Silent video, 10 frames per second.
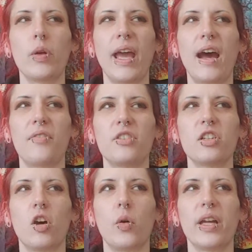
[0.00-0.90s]
we have to
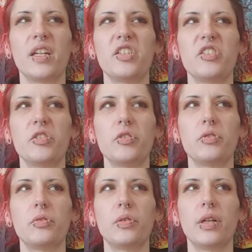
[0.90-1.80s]
go
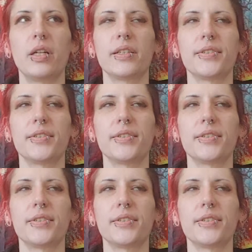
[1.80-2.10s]
into,